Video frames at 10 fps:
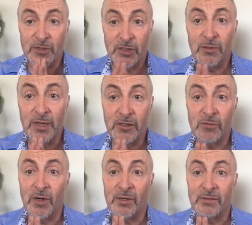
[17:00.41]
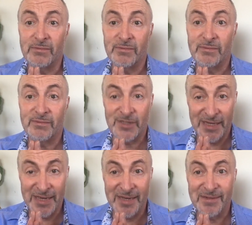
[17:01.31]
see you again tomorrow.
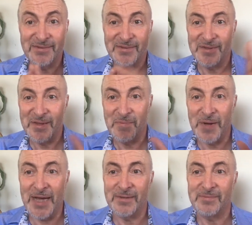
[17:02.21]
Take care. Bye.